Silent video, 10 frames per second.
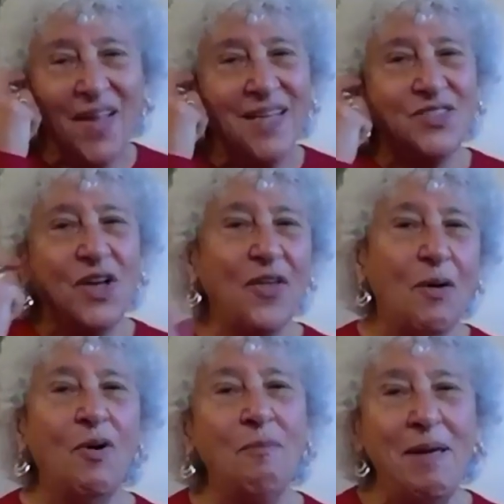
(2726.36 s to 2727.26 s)
So I thought,
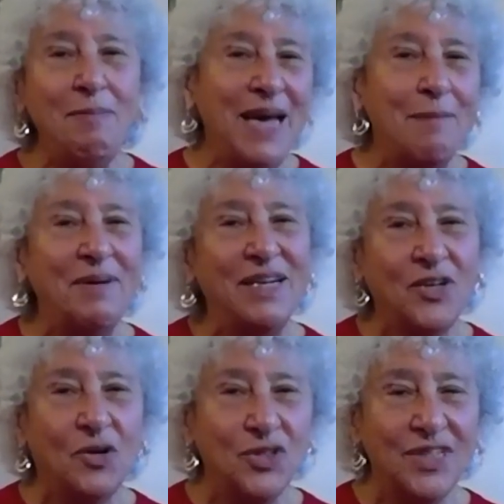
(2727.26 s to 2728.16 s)
well, maybe I better
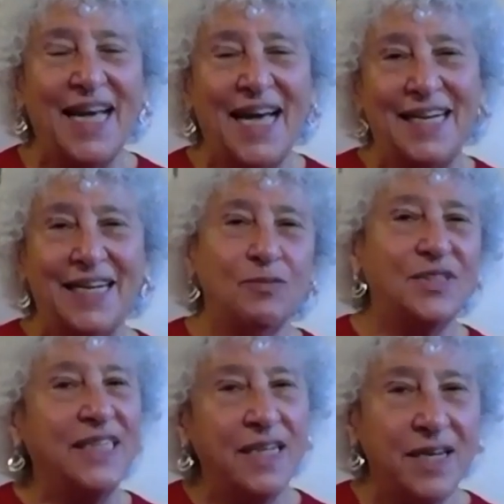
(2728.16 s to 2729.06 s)
go look at it. It was
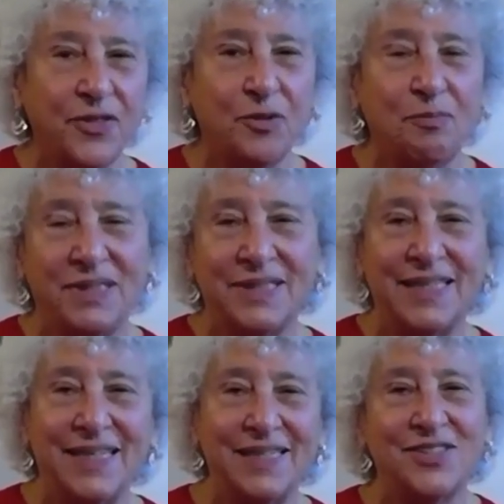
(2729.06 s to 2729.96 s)
in another
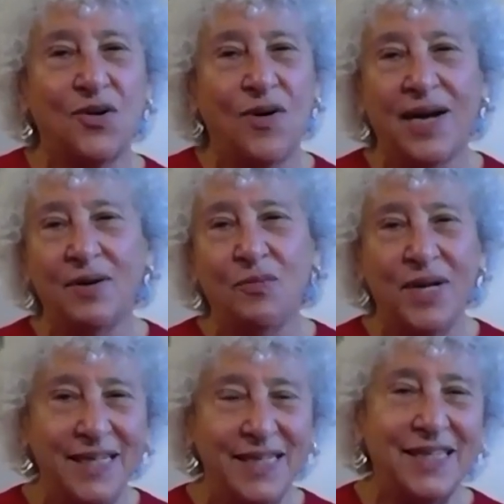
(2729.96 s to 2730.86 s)
building. So I went
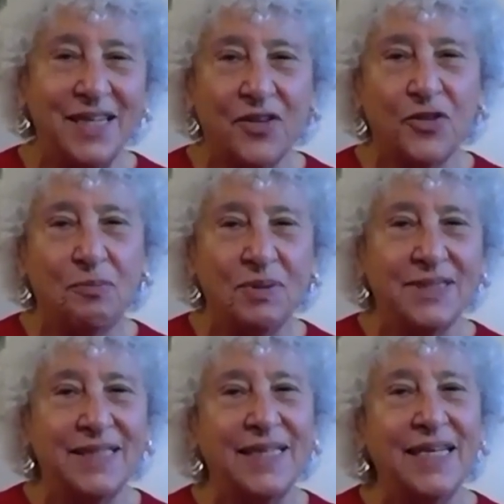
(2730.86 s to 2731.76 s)
into the other
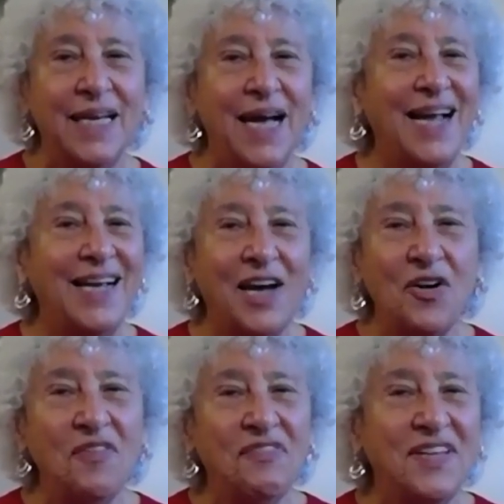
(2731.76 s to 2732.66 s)
building. I got
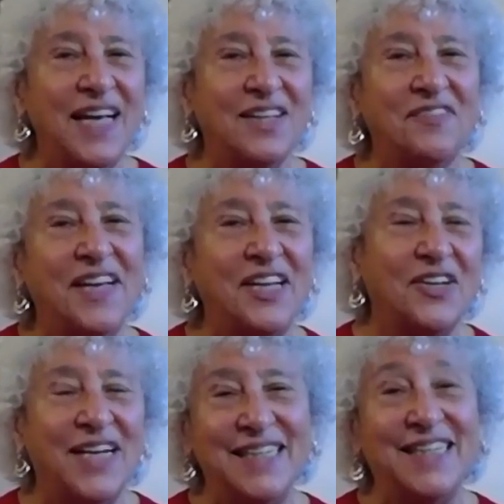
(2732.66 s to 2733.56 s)
off the elevator,
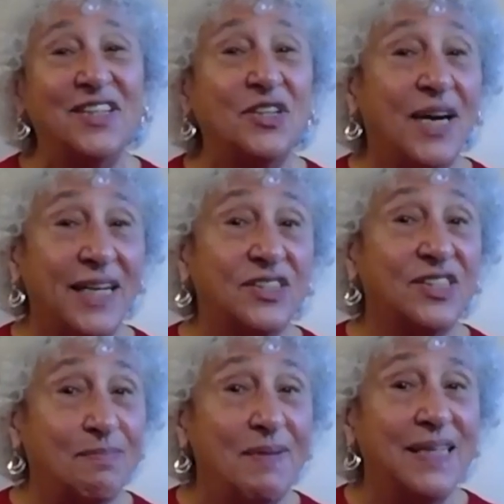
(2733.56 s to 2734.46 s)
and I tell you, I could
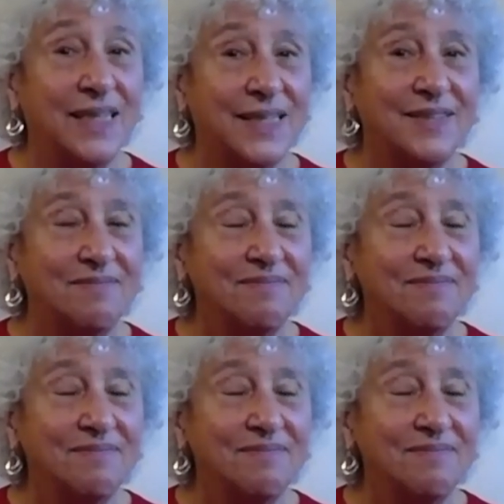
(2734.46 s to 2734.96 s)
smell it.